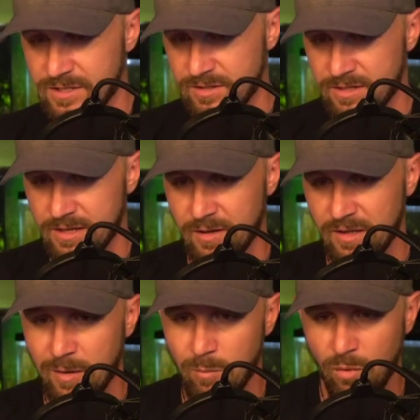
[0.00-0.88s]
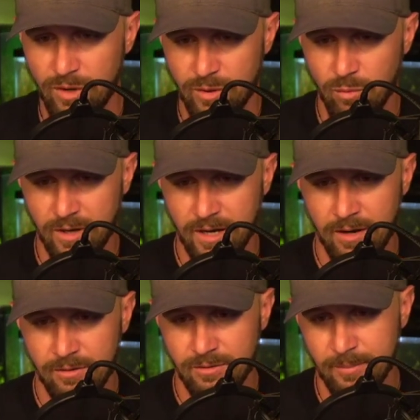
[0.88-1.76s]
getting a morning workout, a
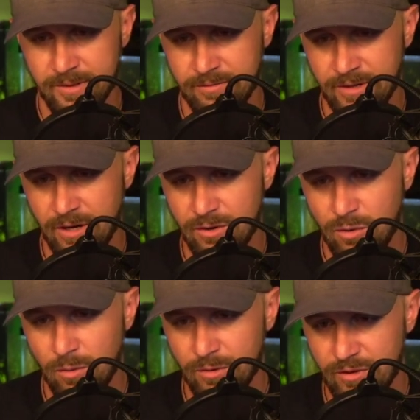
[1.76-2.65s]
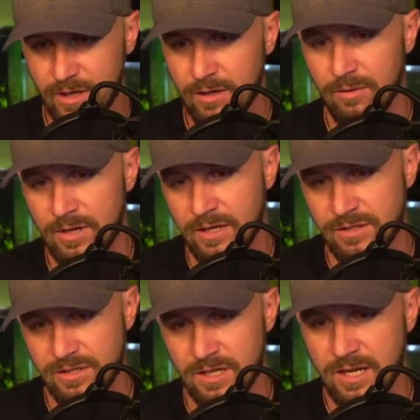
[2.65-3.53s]
little bit of a core thing going on just
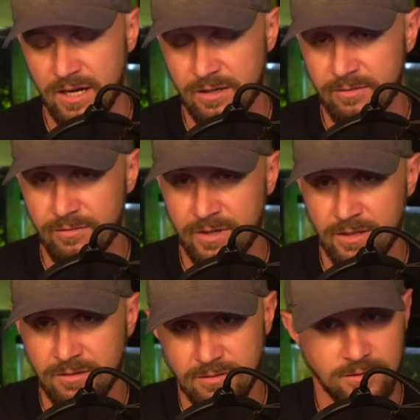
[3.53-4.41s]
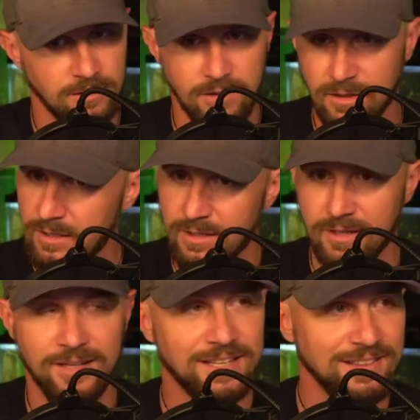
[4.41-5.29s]
to kind of
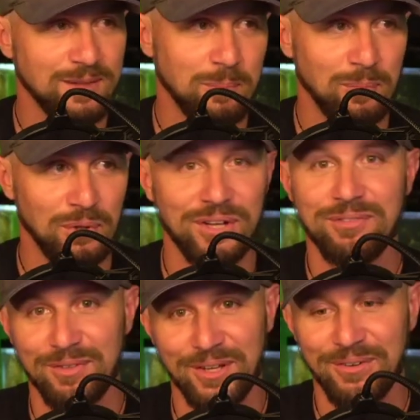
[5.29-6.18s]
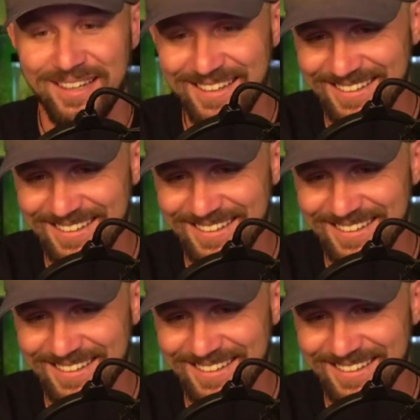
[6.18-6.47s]
get the blood flowing.